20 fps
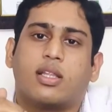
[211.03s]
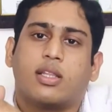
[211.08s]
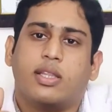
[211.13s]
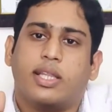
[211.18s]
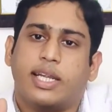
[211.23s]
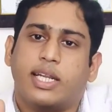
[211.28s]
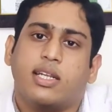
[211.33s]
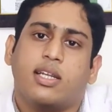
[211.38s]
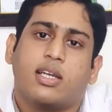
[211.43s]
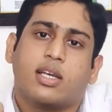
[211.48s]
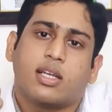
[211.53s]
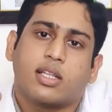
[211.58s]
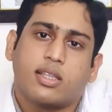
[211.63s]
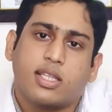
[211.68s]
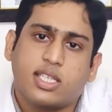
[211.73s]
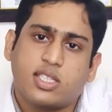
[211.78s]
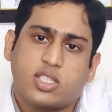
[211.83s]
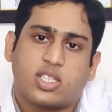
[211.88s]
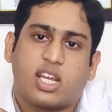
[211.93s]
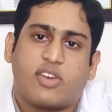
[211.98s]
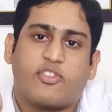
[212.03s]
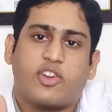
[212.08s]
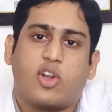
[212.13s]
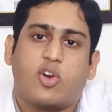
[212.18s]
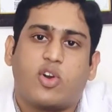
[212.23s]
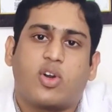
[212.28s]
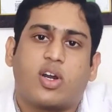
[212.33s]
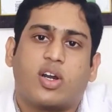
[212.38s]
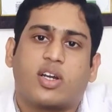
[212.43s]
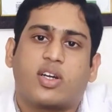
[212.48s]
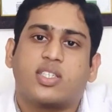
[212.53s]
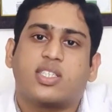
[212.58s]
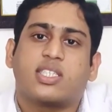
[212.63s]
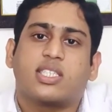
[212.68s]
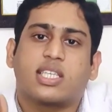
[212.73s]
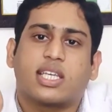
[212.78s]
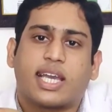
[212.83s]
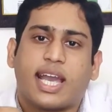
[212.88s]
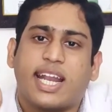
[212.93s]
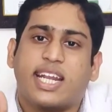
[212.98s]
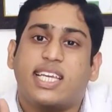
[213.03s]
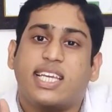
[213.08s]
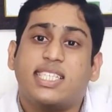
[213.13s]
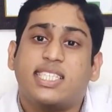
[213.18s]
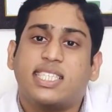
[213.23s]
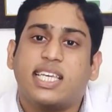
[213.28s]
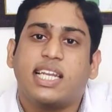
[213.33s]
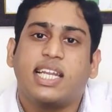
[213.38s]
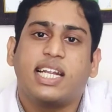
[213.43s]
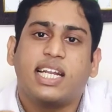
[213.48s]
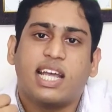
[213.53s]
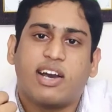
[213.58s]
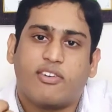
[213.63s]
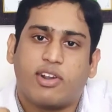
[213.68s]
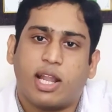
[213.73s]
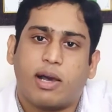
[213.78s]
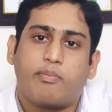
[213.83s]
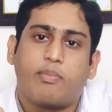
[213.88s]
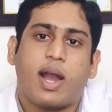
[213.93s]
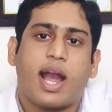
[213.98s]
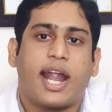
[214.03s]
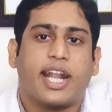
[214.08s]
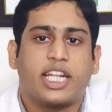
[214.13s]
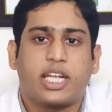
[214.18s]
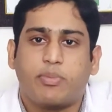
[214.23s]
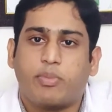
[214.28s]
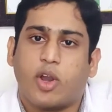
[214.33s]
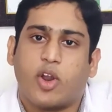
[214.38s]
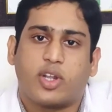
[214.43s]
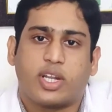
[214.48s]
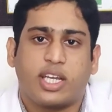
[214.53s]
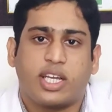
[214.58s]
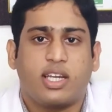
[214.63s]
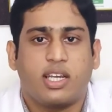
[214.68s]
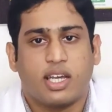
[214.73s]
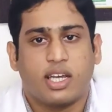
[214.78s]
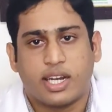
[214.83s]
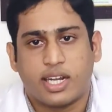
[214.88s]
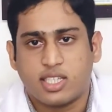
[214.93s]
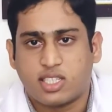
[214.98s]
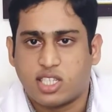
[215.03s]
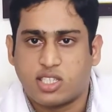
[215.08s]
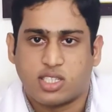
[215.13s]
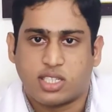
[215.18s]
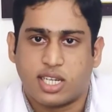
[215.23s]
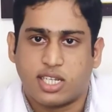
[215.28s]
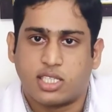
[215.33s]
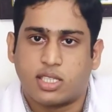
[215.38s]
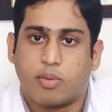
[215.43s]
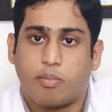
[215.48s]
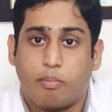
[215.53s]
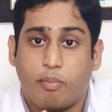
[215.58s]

Then this Staphylococcus can easily develop antibiotic resistance,